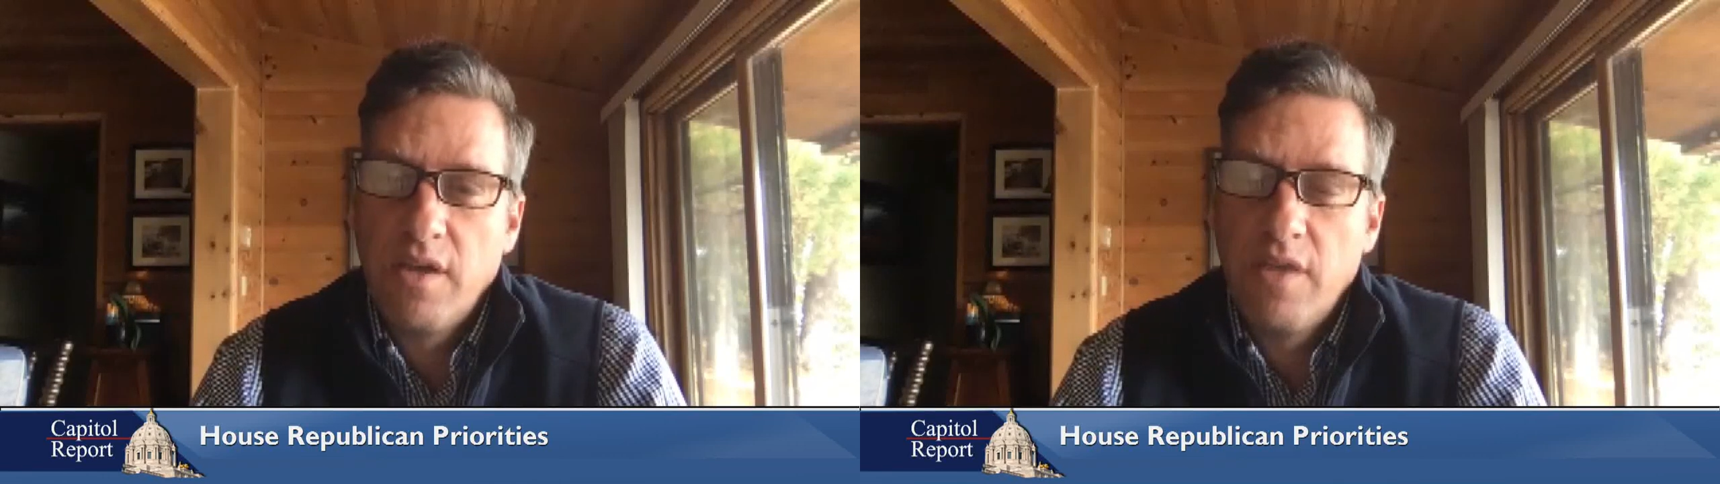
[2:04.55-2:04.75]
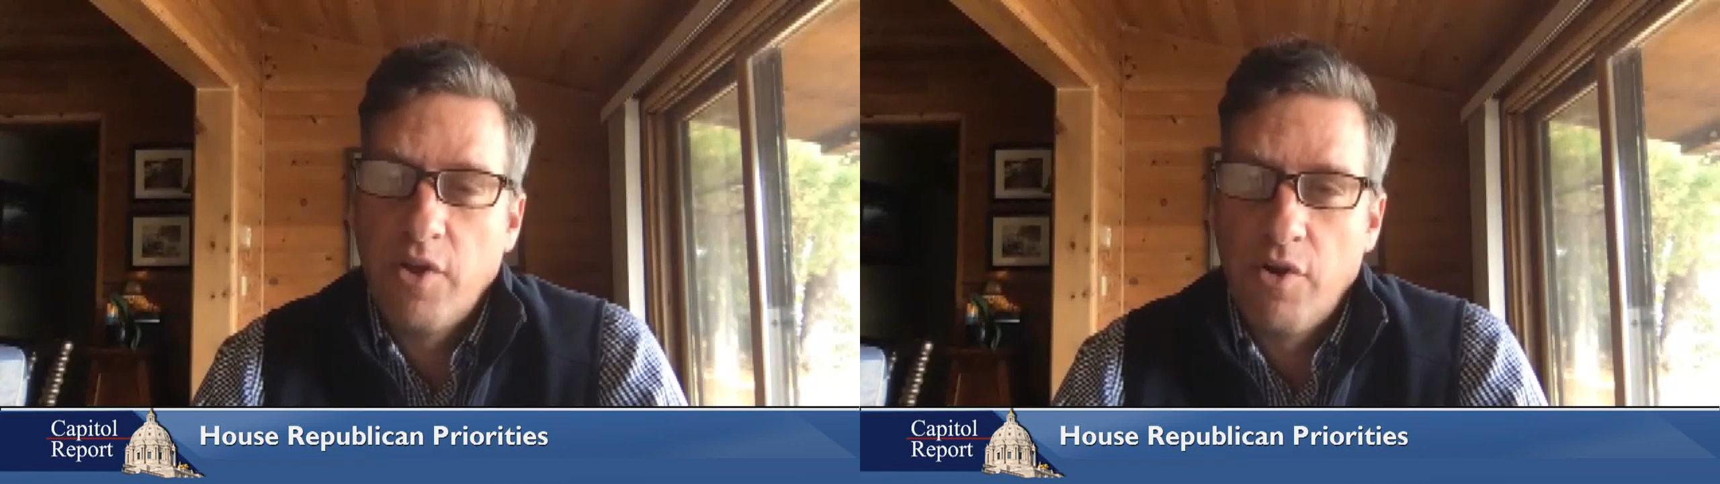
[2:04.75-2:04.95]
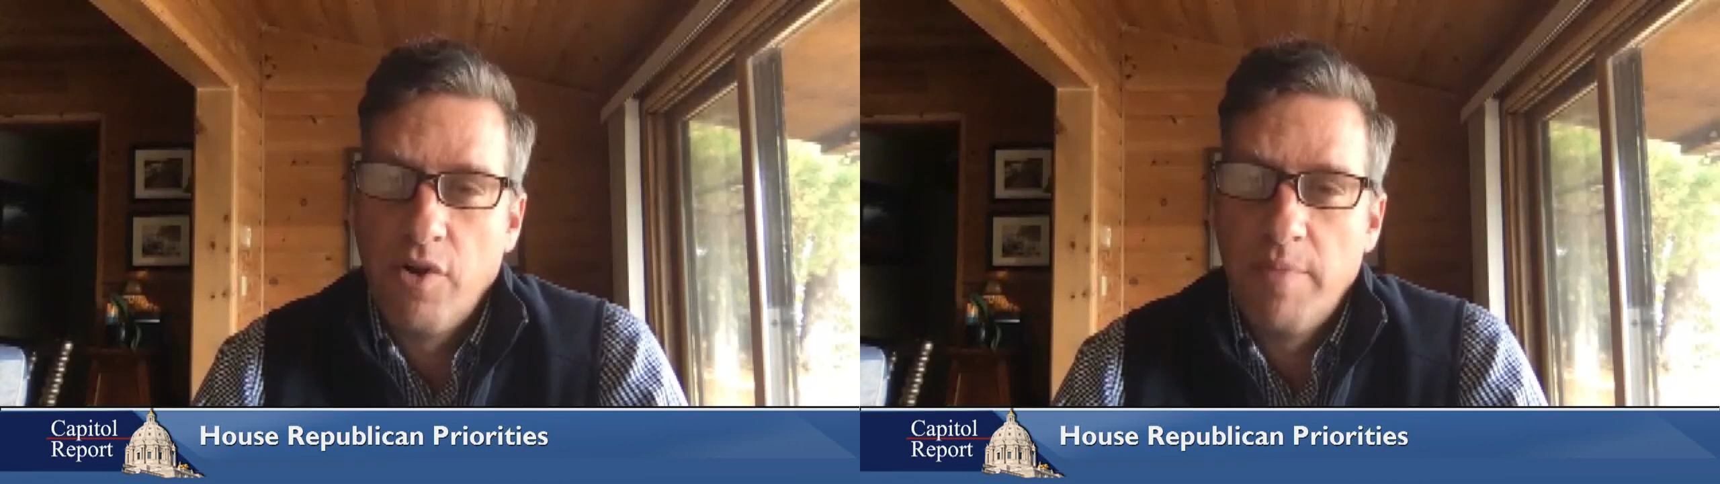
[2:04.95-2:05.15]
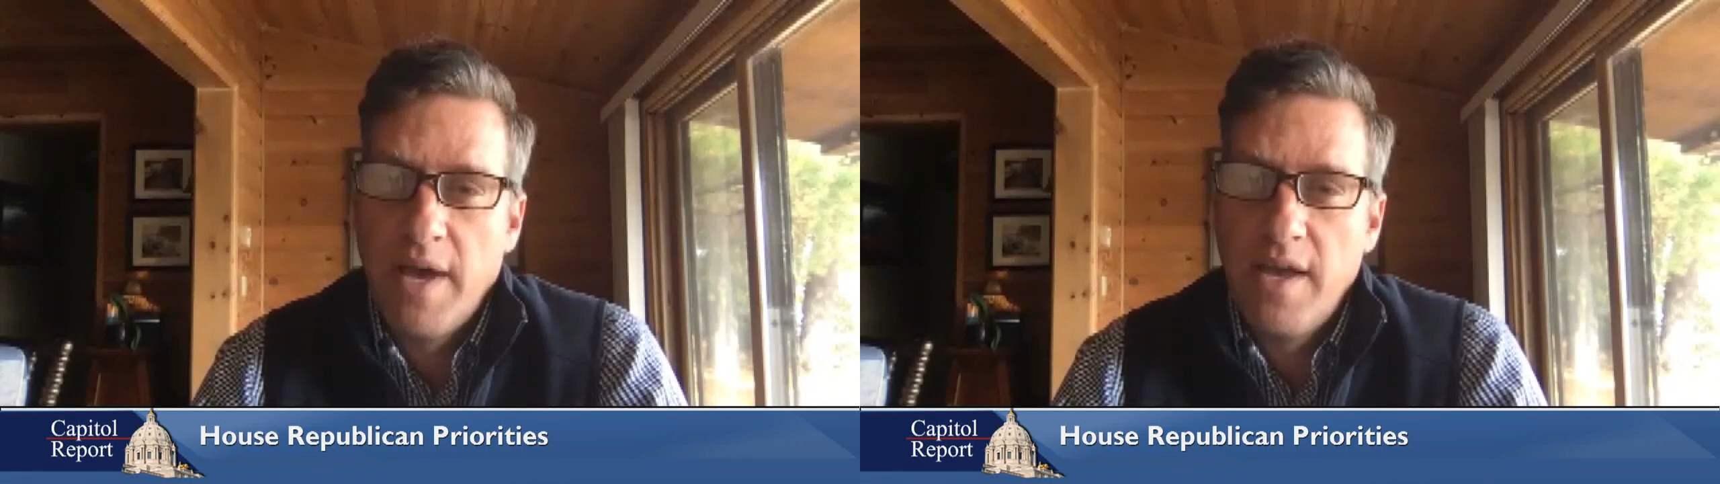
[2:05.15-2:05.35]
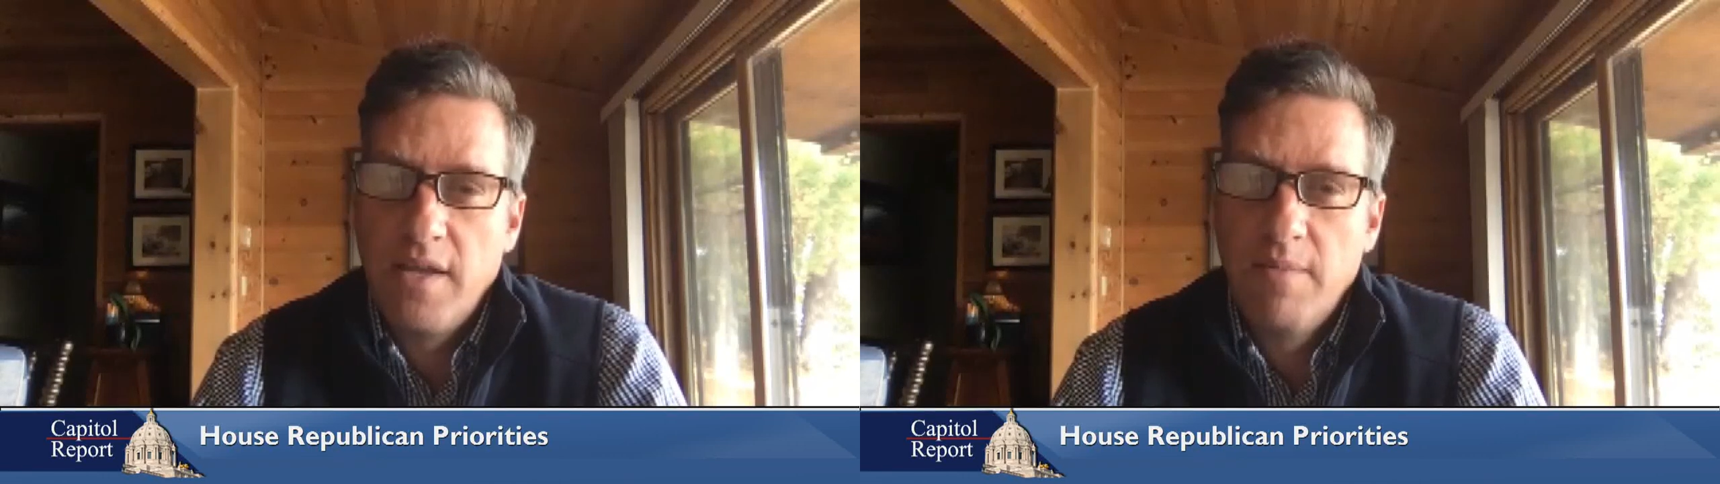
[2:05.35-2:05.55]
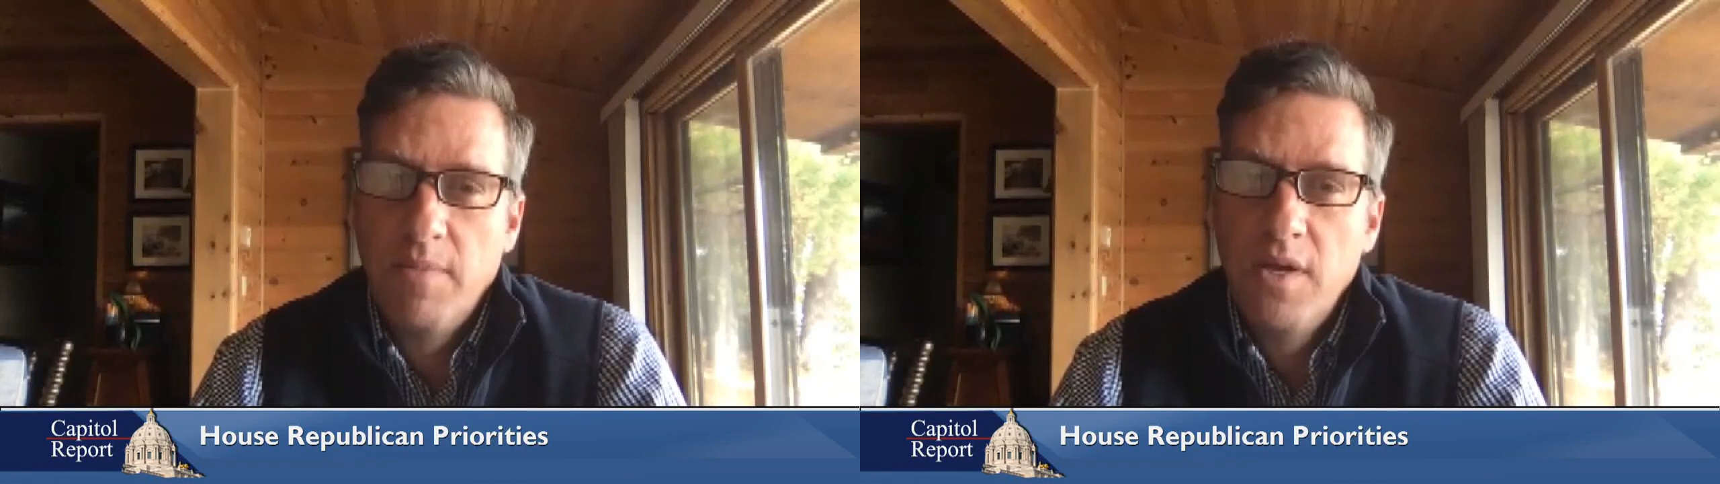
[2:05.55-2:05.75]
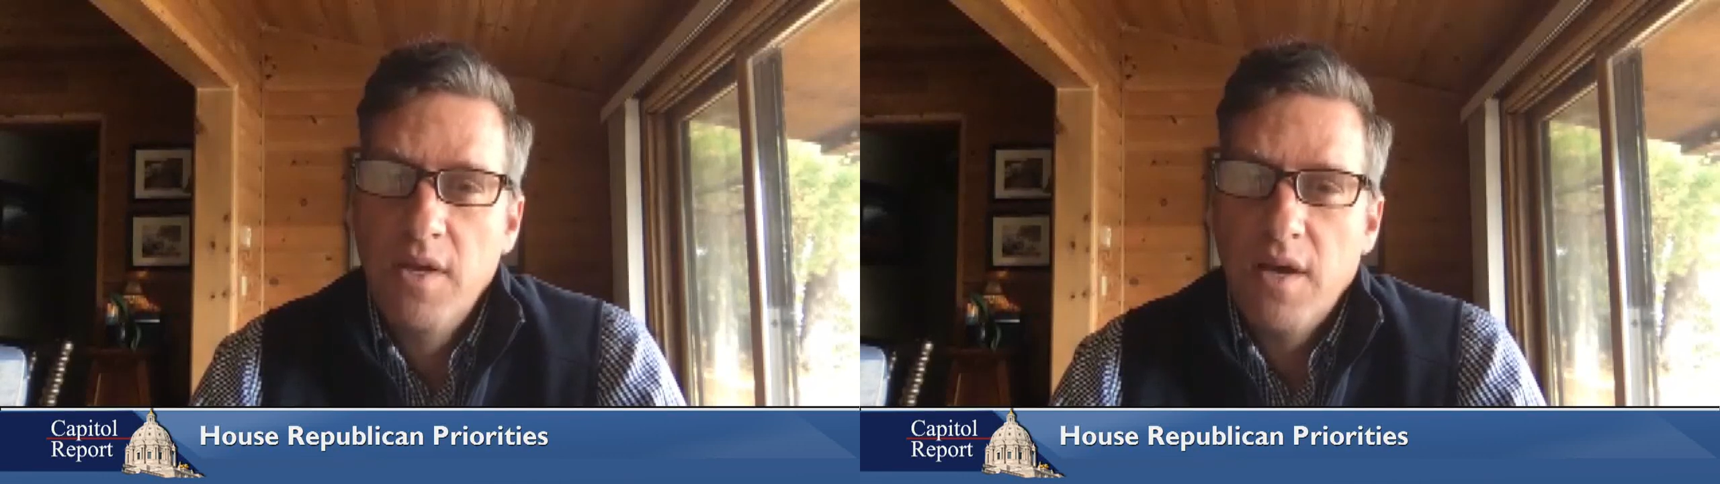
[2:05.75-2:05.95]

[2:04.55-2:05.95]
in the current biennium.